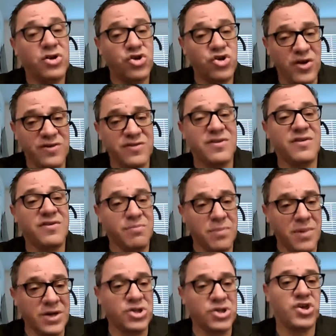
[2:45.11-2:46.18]
just as
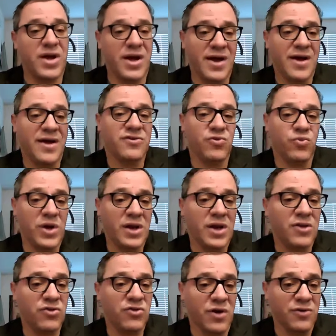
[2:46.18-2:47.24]
much as we
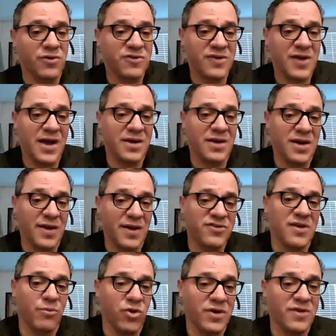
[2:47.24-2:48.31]
need to understand if
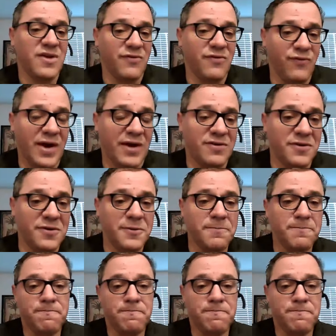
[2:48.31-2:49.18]
someone is infected.